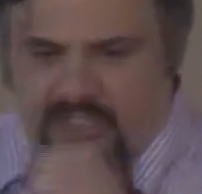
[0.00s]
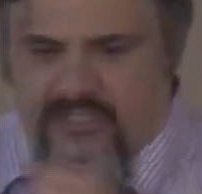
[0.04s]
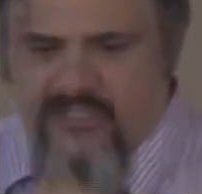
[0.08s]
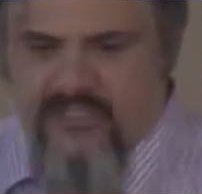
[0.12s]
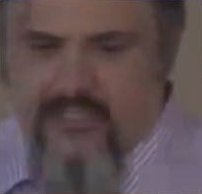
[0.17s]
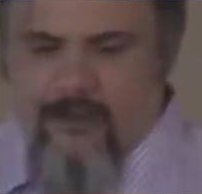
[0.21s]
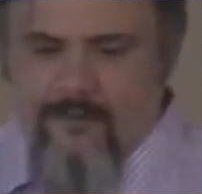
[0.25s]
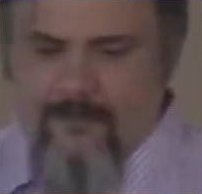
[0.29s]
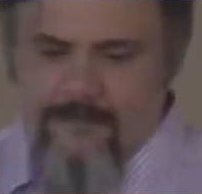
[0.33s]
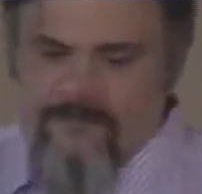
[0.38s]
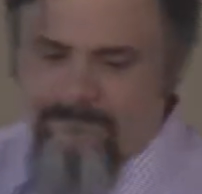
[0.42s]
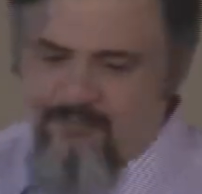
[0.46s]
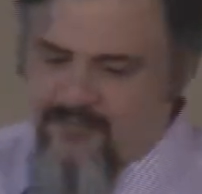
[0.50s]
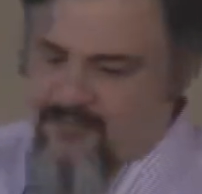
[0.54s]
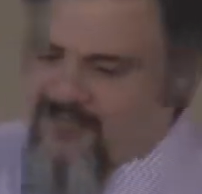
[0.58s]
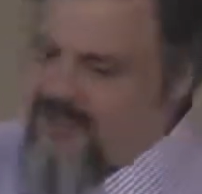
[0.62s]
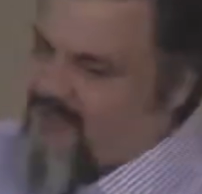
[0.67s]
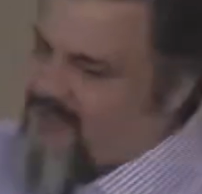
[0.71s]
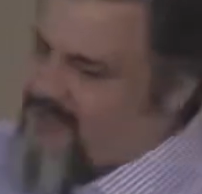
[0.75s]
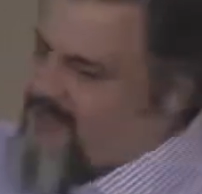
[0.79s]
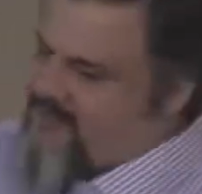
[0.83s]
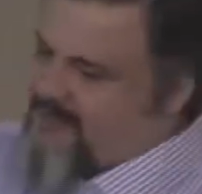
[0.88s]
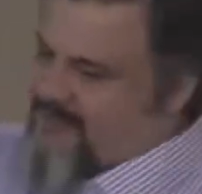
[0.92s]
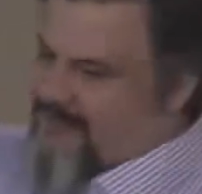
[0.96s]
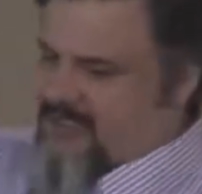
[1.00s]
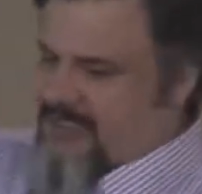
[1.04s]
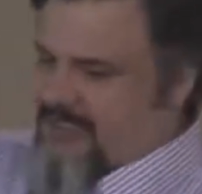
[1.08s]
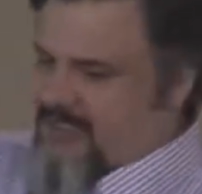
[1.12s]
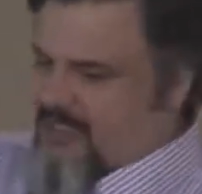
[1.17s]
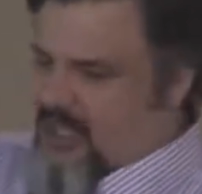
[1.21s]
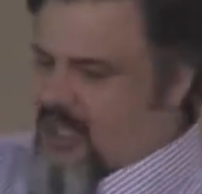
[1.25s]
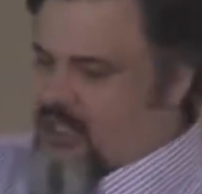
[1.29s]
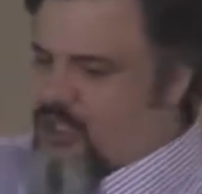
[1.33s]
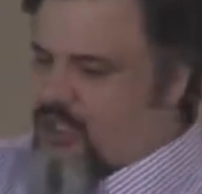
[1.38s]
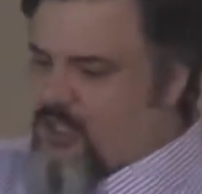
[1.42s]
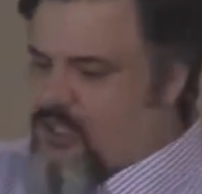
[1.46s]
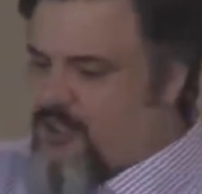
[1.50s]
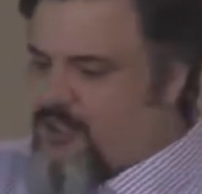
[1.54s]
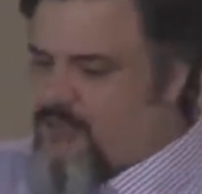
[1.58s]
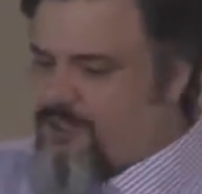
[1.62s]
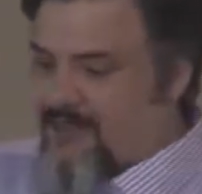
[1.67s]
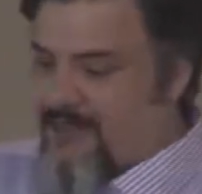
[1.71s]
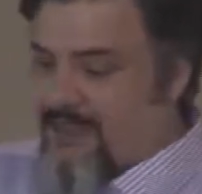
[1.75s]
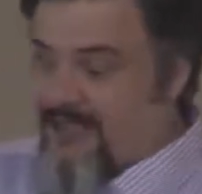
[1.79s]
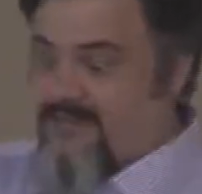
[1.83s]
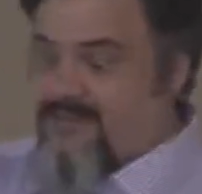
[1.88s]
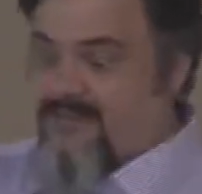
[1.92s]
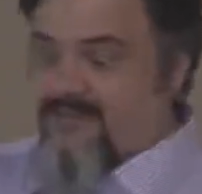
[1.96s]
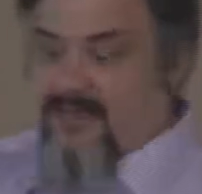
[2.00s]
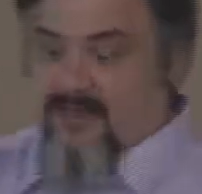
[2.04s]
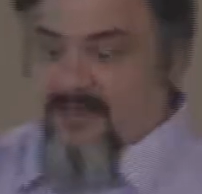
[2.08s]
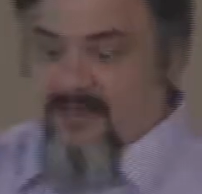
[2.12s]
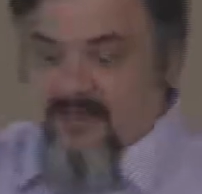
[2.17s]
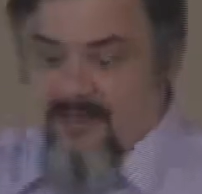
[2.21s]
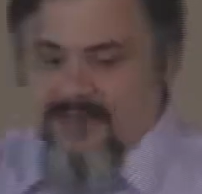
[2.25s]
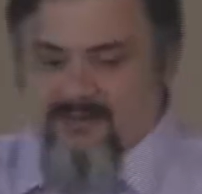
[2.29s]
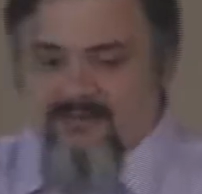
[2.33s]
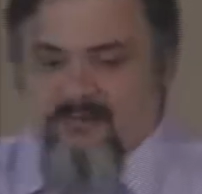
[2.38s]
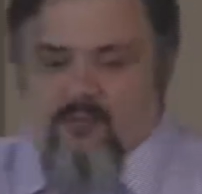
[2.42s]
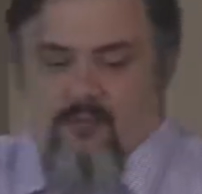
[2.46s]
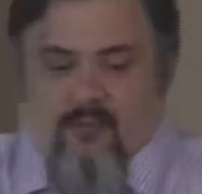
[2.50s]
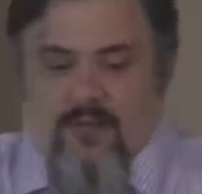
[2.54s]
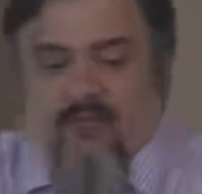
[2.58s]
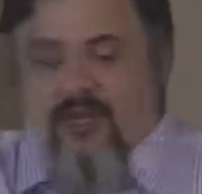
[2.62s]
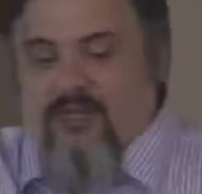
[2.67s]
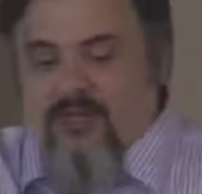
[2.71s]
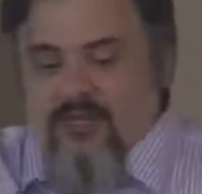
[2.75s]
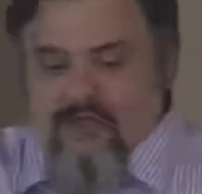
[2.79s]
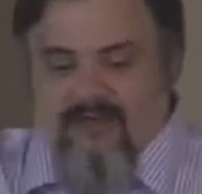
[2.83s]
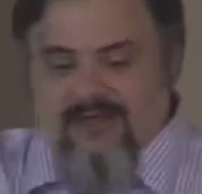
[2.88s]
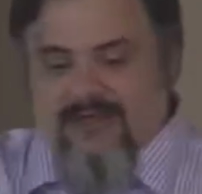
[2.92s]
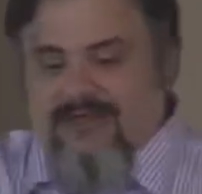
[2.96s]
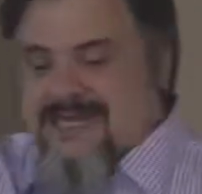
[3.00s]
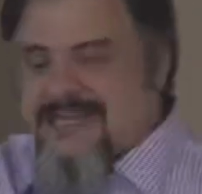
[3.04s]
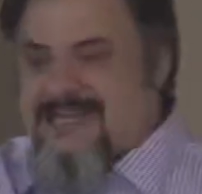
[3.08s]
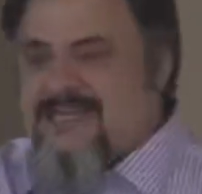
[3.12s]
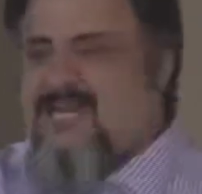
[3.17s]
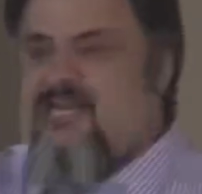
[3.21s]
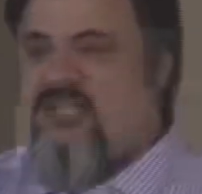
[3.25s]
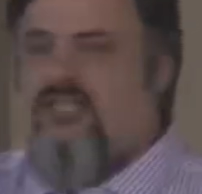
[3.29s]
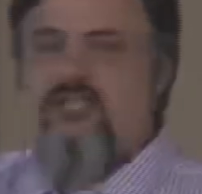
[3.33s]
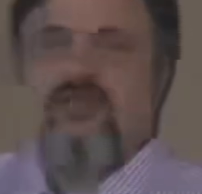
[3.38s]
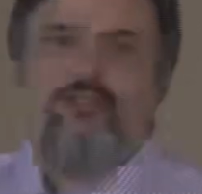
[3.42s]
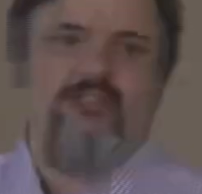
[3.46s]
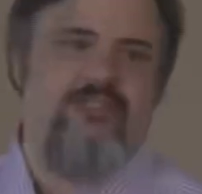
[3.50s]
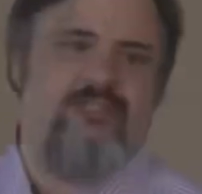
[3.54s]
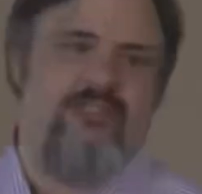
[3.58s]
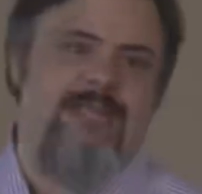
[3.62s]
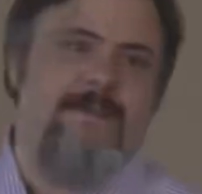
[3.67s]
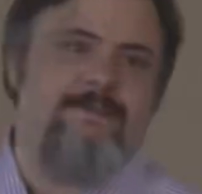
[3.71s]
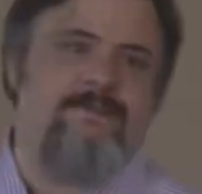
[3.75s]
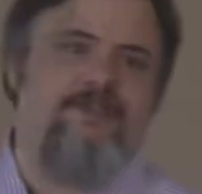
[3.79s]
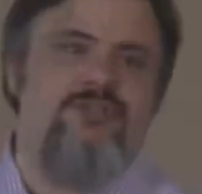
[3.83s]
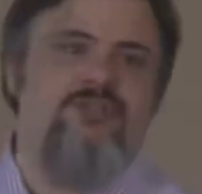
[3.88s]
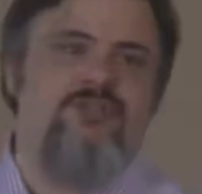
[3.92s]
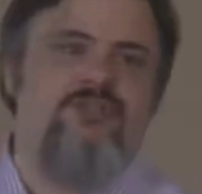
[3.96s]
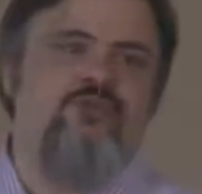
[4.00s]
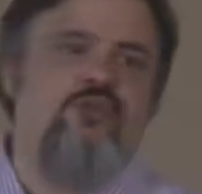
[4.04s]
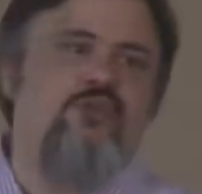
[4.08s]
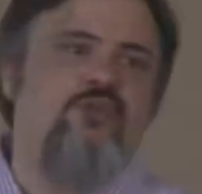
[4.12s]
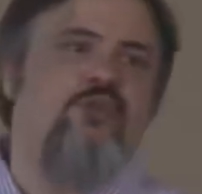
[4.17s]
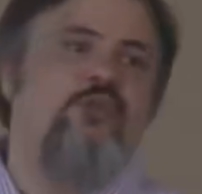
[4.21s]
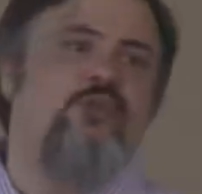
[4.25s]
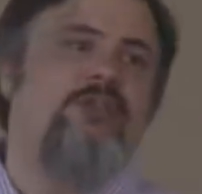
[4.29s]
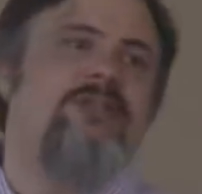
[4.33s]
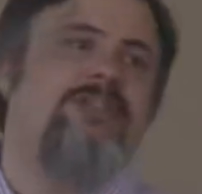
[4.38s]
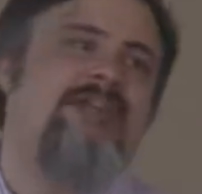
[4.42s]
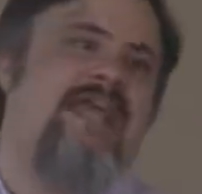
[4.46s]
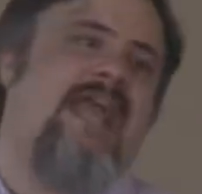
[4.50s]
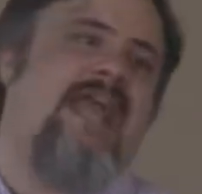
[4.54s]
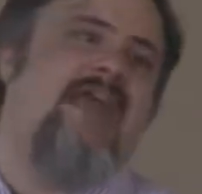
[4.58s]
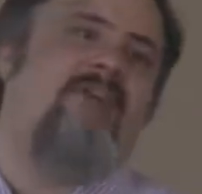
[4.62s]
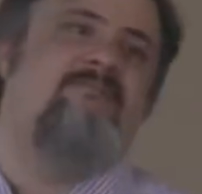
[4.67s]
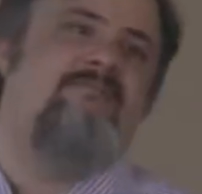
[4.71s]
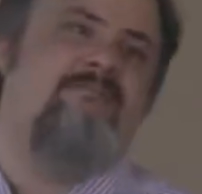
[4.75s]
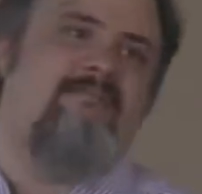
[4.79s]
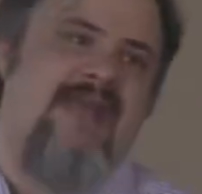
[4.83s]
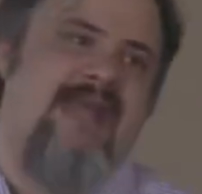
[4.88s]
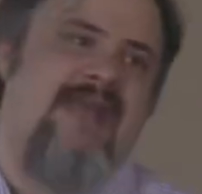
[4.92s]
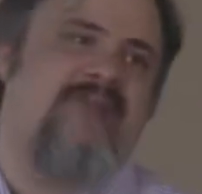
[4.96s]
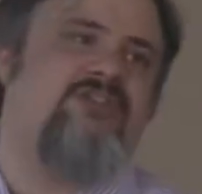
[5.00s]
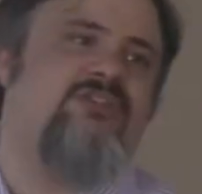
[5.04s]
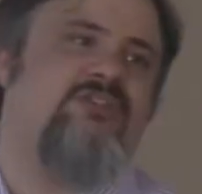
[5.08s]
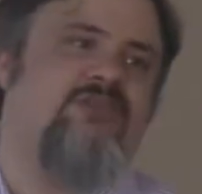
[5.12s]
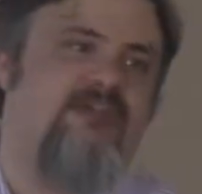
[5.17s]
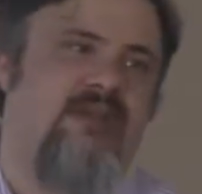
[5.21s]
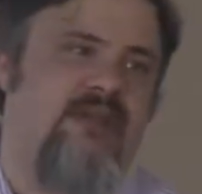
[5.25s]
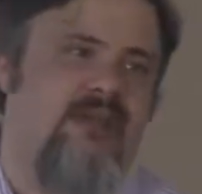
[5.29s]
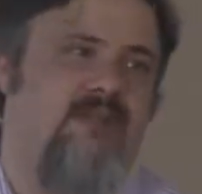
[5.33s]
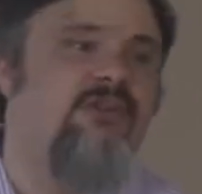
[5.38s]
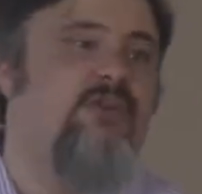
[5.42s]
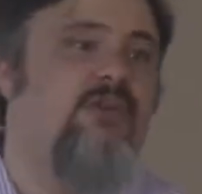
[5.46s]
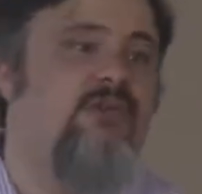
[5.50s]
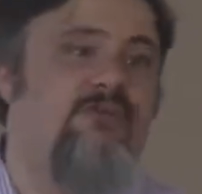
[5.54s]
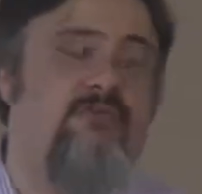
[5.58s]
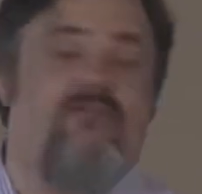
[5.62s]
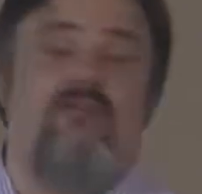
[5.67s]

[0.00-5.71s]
so eh, a, good place, one of your initial steps is truly to have mastery of your